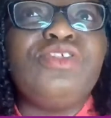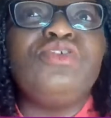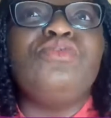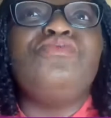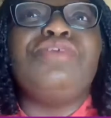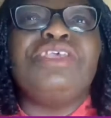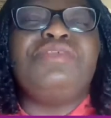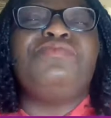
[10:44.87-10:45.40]
So
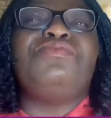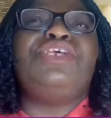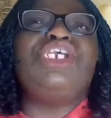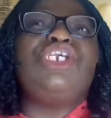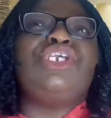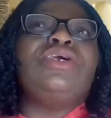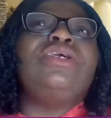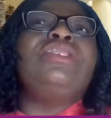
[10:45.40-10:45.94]

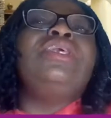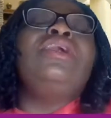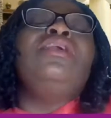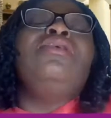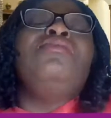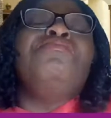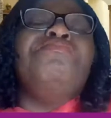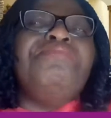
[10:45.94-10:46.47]
respiration,
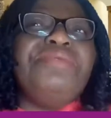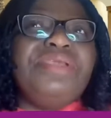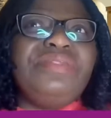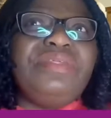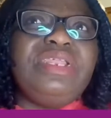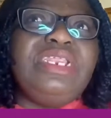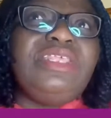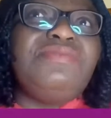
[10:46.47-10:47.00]

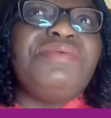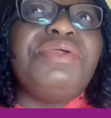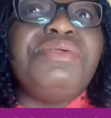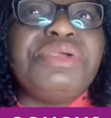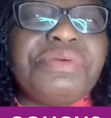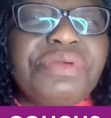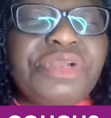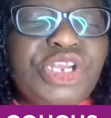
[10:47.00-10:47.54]
breathing is very
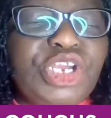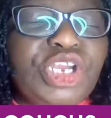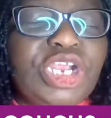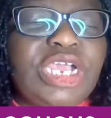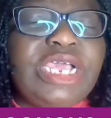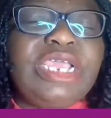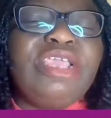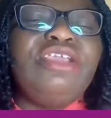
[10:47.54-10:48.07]

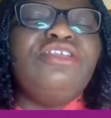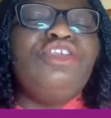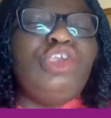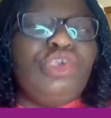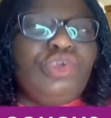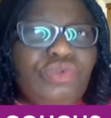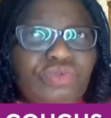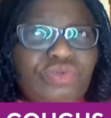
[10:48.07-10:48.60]
crucial in
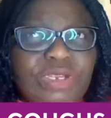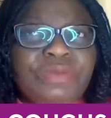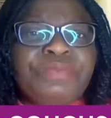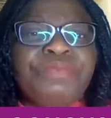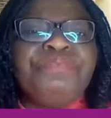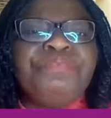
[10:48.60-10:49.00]
children.